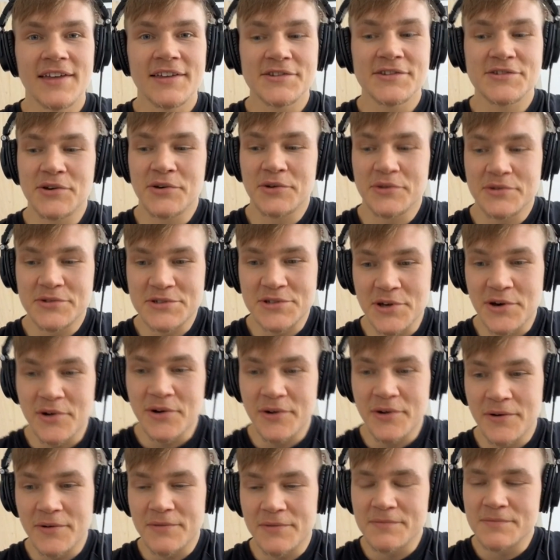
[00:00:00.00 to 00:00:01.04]

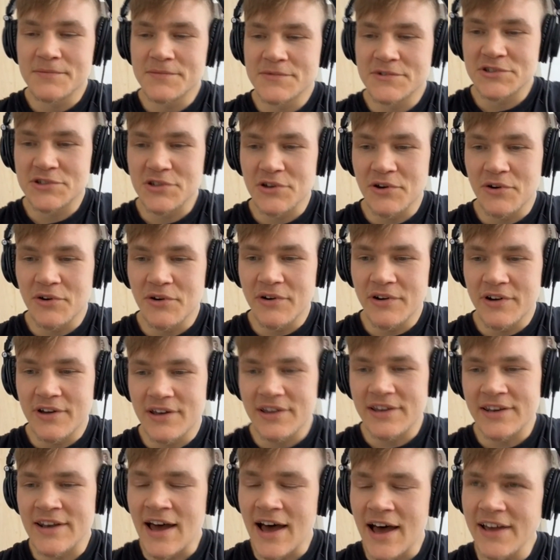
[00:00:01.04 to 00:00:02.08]
So
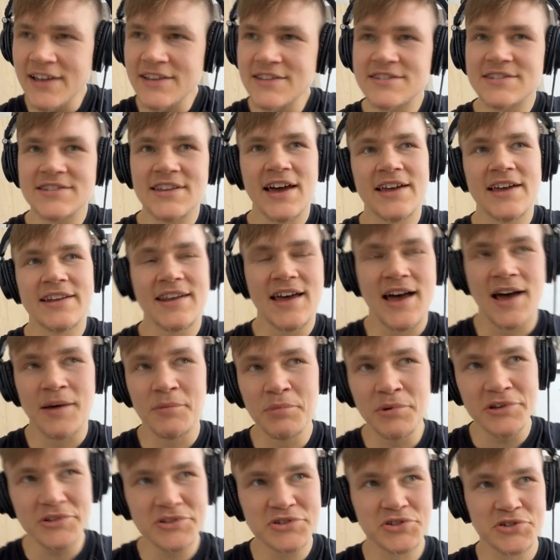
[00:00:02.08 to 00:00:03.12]
in hindsight, I'm
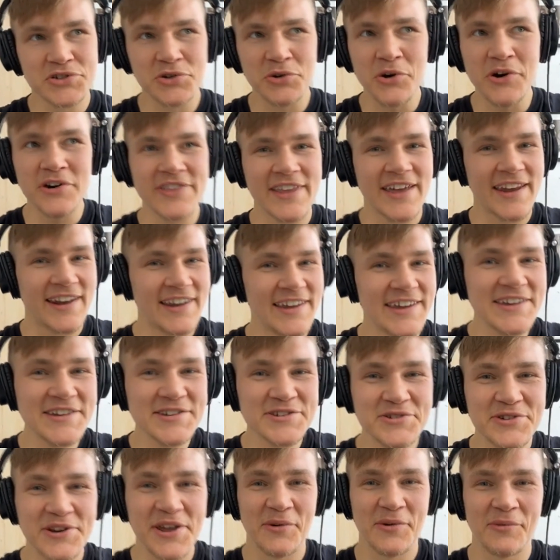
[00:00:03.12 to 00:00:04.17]
not sure that he
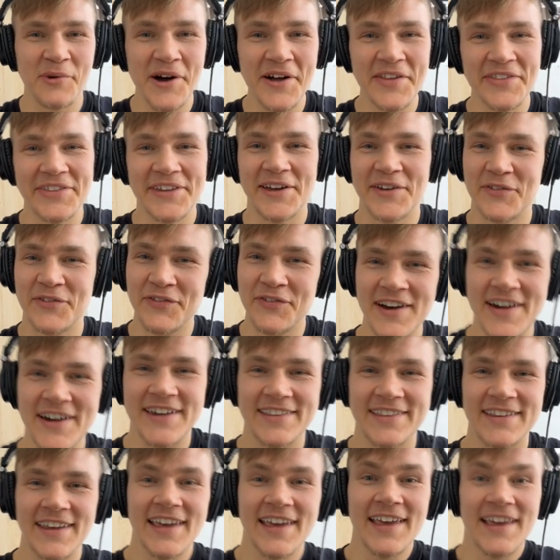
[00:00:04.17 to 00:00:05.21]
should have won that
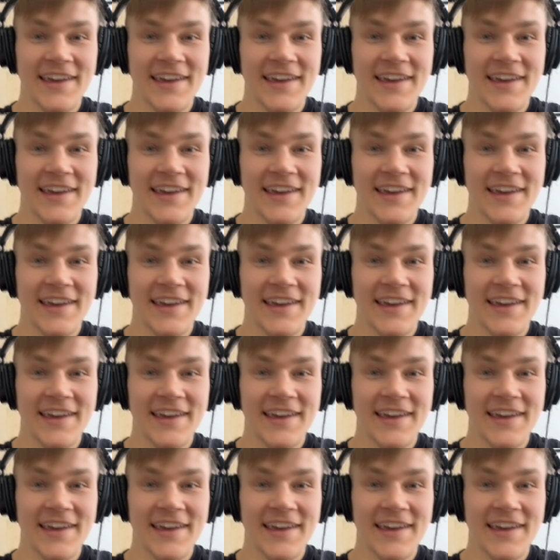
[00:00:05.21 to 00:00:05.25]
fight.